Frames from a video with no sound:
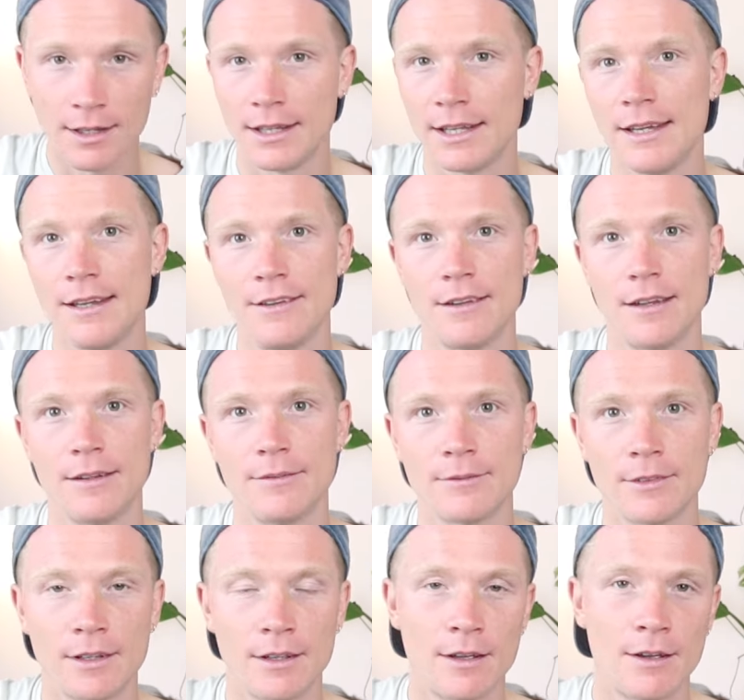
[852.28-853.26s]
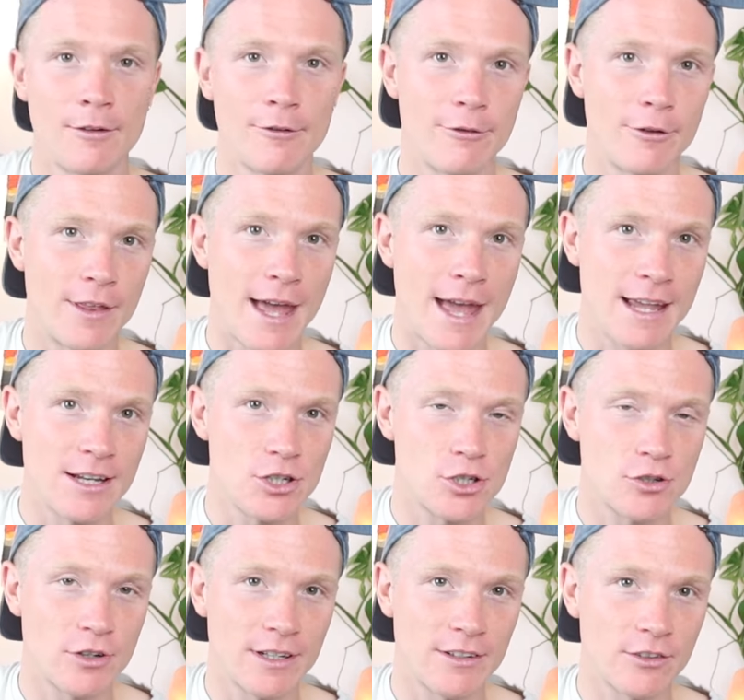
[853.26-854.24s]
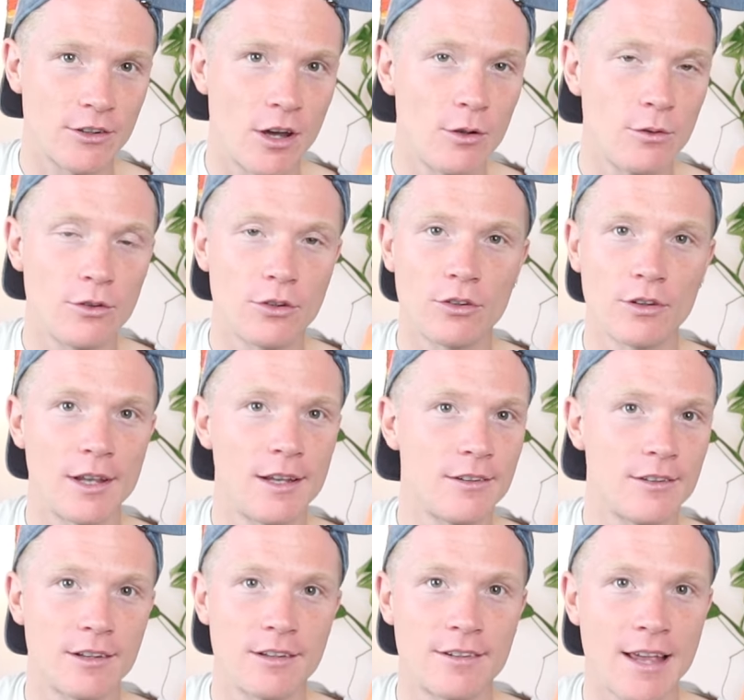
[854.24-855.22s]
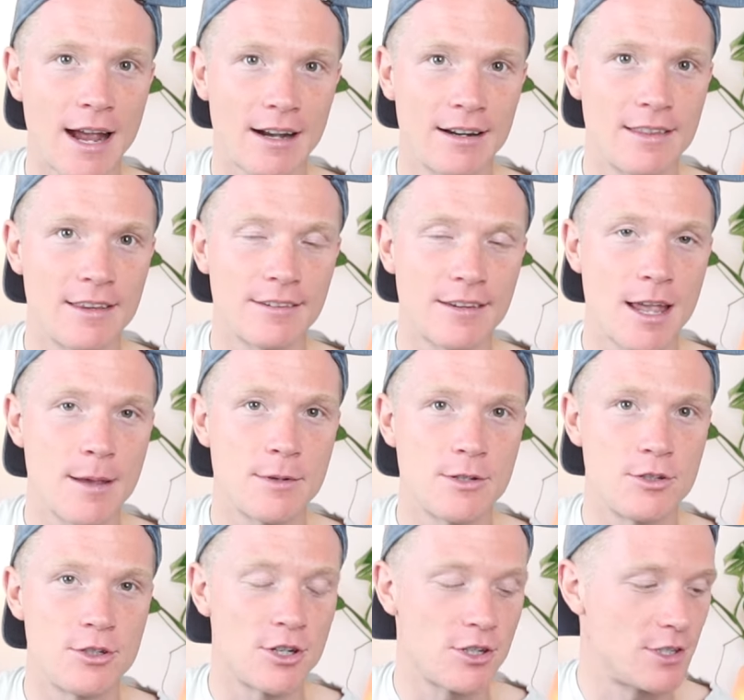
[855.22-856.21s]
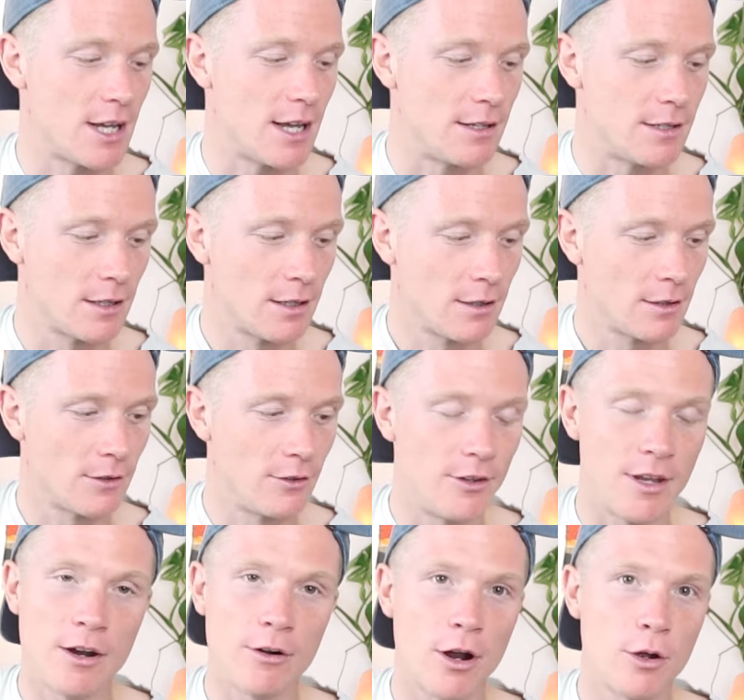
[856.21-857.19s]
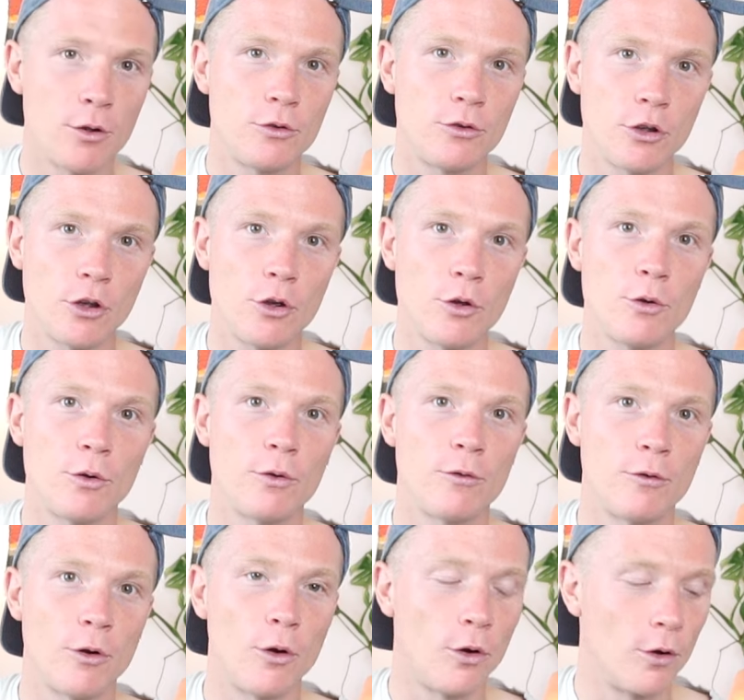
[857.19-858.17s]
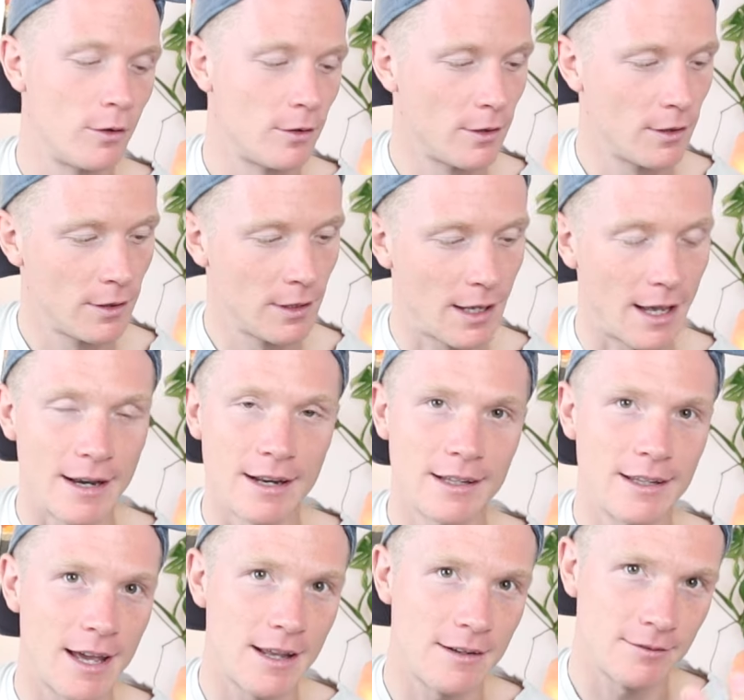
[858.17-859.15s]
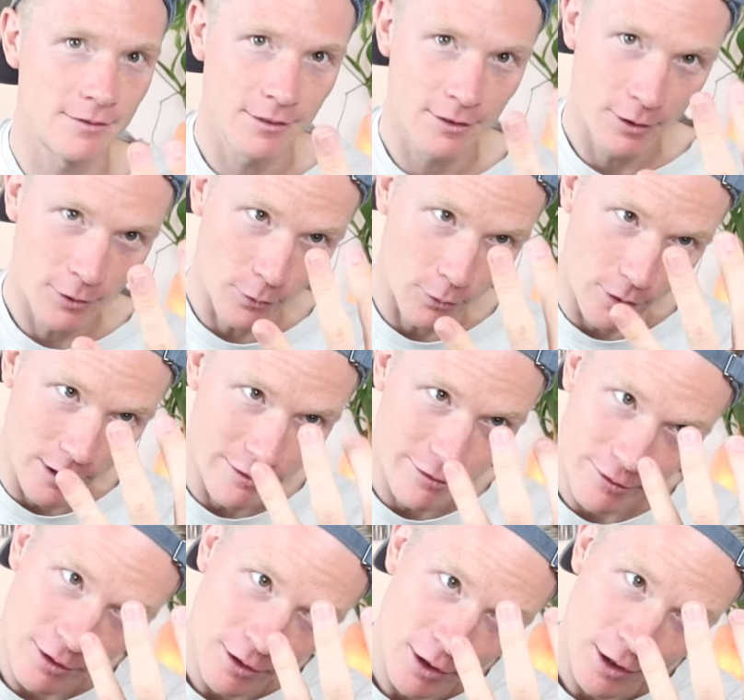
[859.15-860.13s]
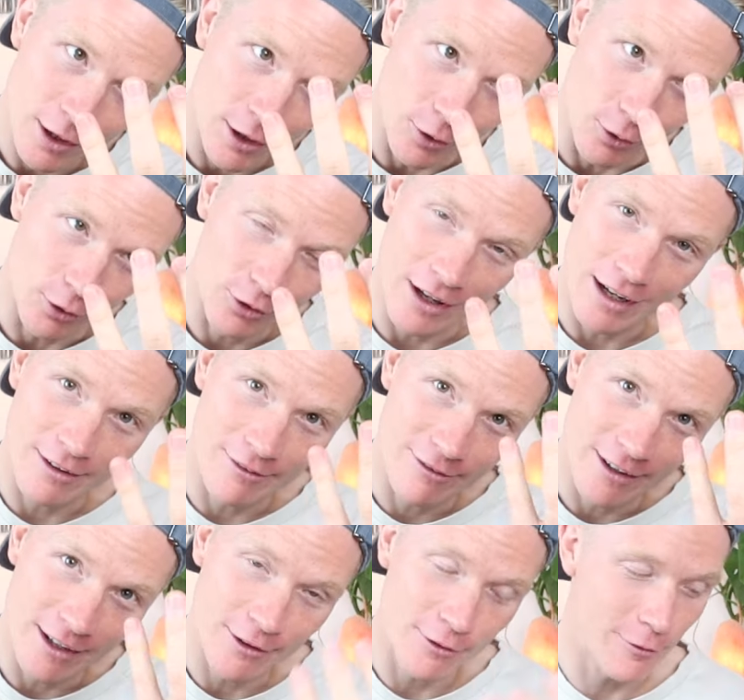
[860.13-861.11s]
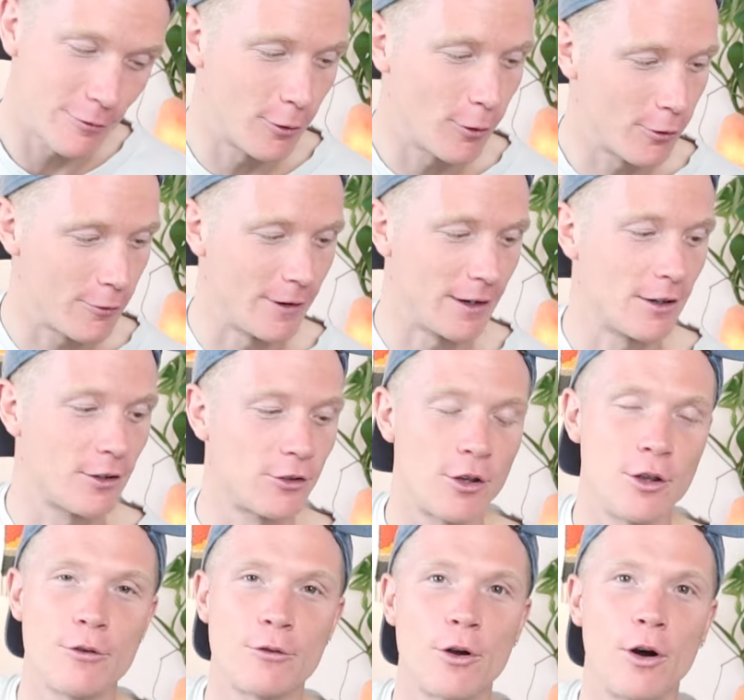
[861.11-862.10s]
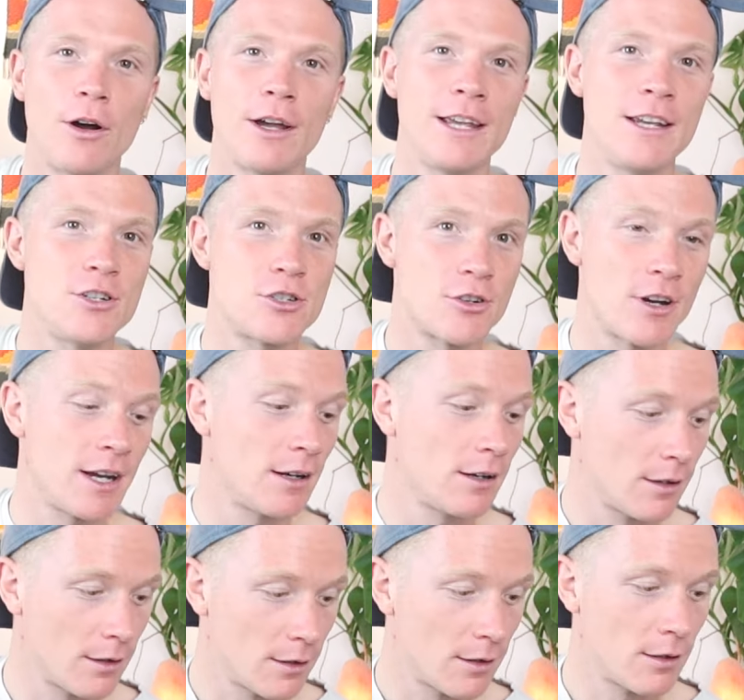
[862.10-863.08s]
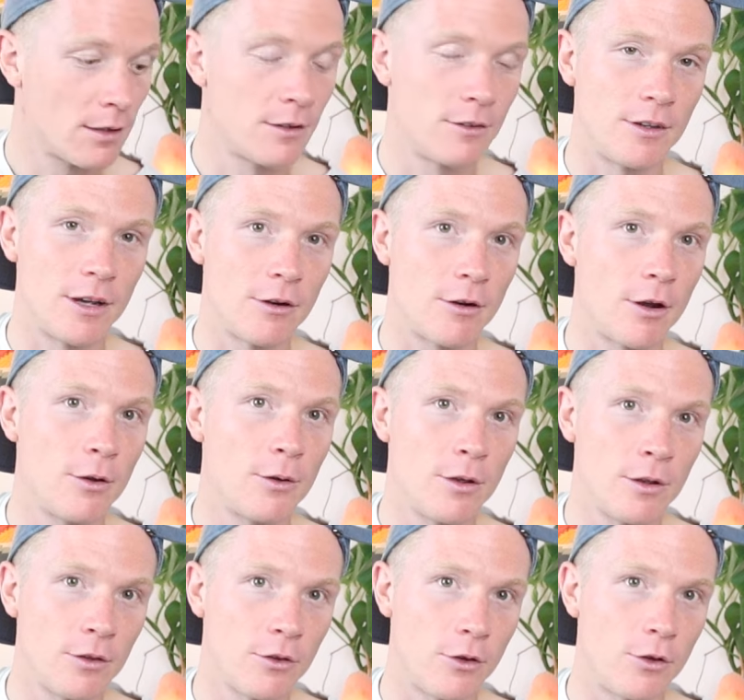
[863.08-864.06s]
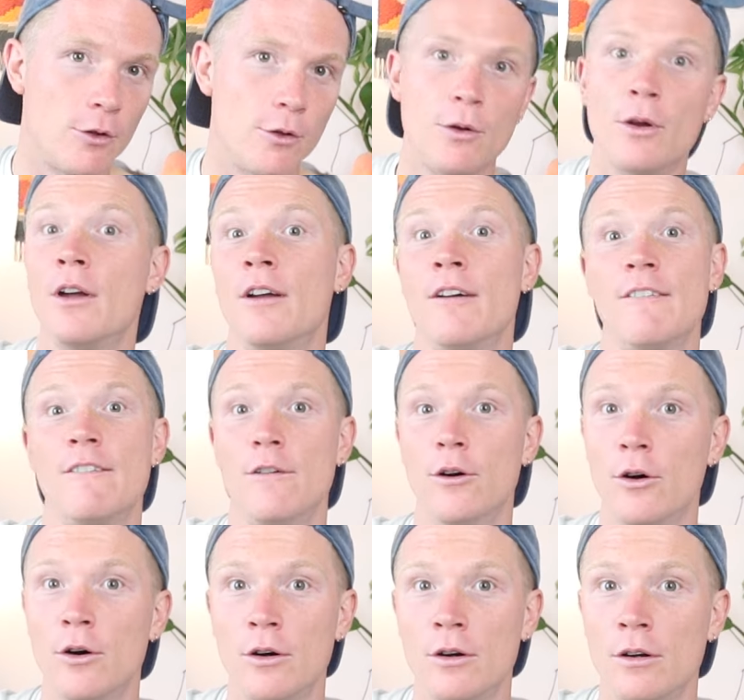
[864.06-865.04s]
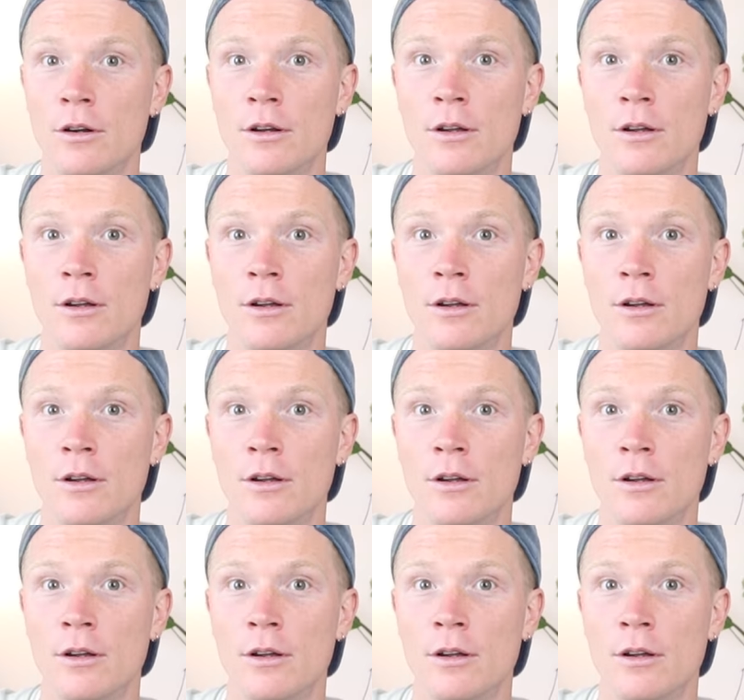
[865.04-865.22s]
Easy. For the A strings notes, it's exactly the same as you just did. 0, 2, 4. And again, with your 2nd finger and 4th finger. So you've got E string, 0, 2, 4.